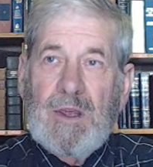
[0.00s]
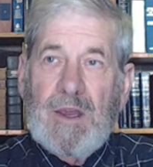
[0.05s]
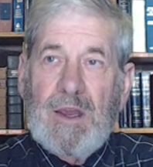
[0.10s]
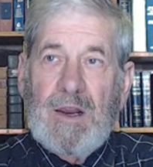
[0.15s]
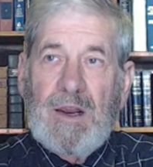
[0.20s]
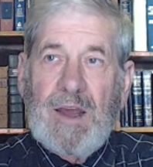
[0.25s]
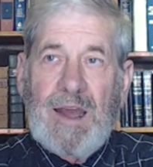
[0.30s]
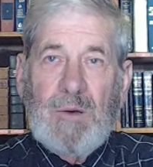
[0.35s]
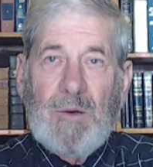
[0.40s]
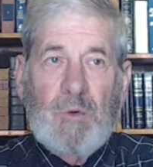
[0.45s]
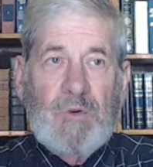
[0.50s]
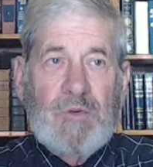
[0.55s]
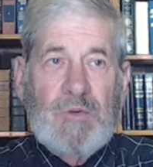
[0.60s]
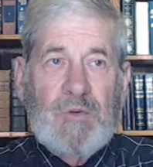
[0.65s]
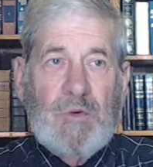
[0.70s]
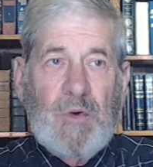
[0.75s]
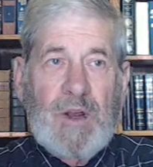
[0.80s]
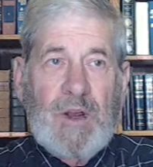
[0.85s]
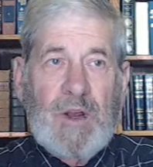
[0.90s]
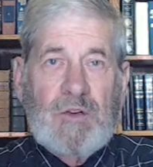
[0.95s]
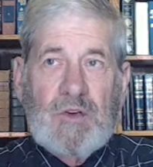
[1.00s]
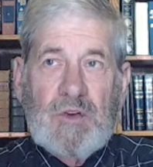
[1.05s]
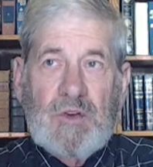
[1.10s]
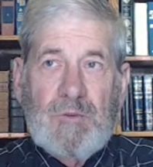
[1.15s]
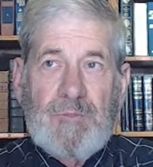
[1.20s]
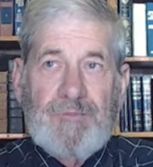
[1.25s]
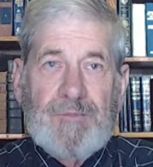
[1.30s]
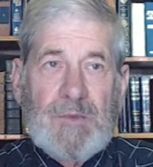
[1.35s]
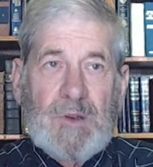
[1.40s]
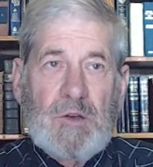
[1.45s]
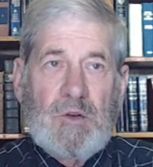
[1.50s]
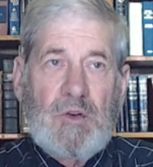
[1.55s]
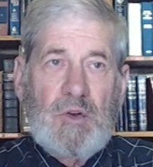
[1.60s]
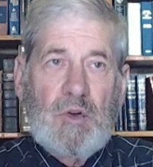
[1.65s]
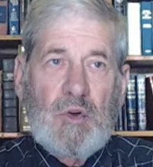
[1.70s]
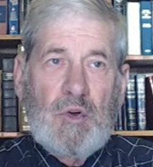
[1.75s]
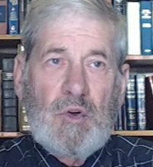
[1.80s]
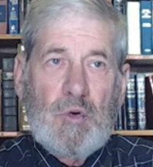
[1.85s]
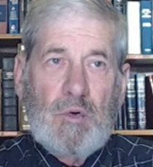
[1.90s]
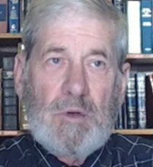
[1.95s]
And I will stretch
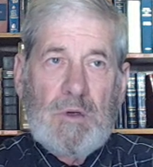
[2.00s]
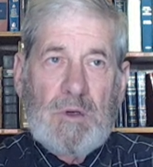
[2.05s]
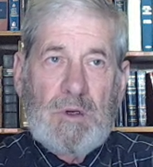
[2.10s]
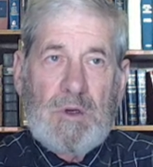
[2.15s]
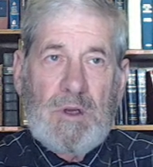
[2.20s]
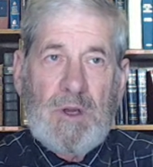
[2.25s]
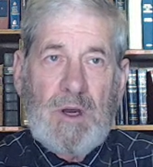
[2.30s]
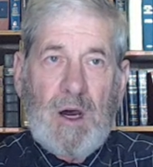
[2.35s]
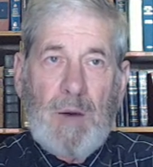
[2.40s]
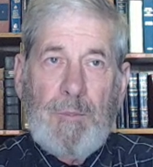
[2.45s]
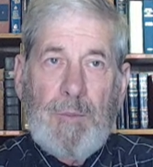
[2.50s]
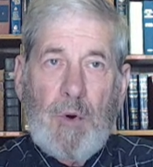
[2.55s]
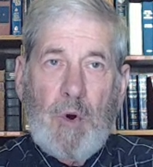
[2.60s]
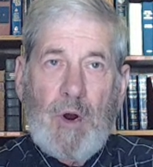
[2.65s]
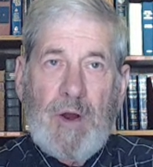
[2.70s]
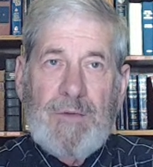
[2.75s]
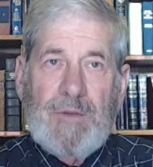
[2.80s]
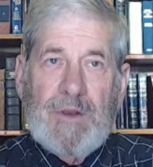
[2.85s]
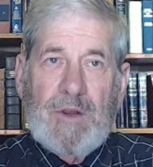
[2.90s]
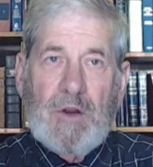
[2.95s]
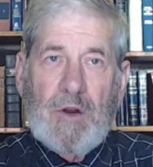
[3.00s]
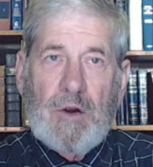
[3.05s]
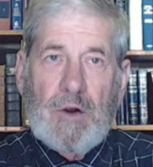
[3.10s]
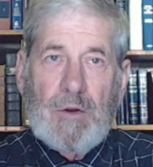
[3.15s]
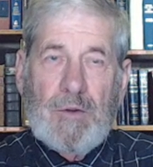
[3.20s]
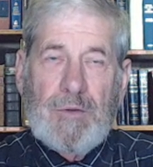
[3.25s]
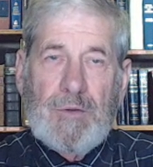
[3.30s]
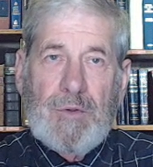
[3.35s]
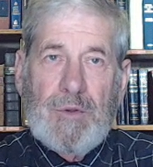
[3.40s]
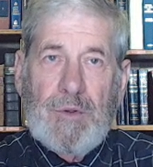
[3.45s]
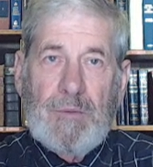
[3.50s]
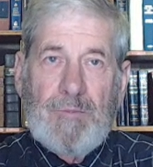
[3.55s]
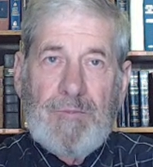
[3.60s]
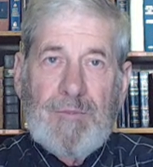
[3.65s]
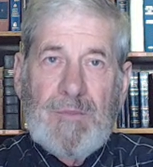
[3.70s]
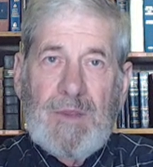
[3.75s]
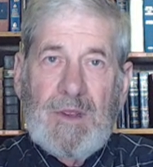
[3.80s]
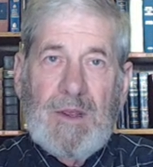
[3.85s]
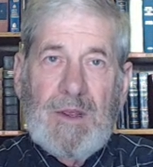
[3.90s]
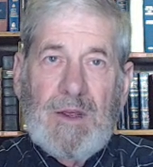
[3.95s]
you upon the earth,
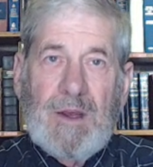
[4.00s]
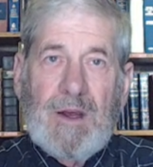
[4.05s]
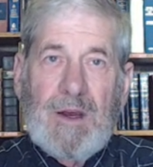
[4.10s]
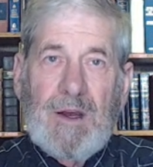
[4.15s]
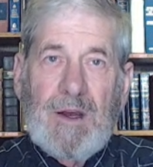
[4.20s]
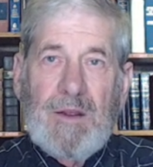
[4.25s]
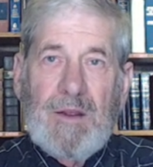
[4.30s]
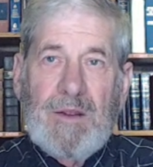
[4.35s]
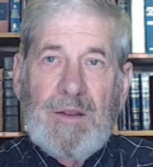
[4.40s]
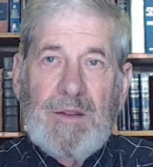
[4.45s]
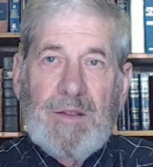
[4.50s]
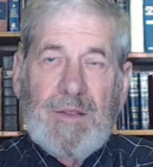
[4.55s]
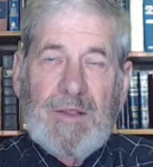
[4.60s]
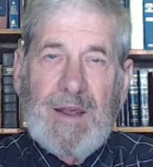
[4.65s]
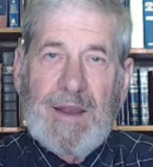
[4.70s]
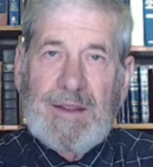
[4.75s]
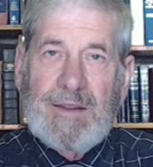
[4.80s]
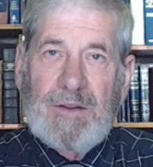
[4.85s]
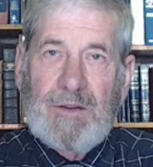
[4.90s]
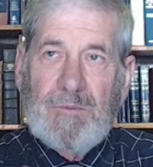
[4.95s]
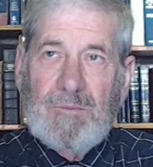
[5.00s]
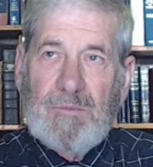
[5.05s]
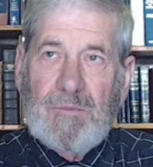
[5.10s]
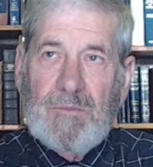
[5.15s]
like the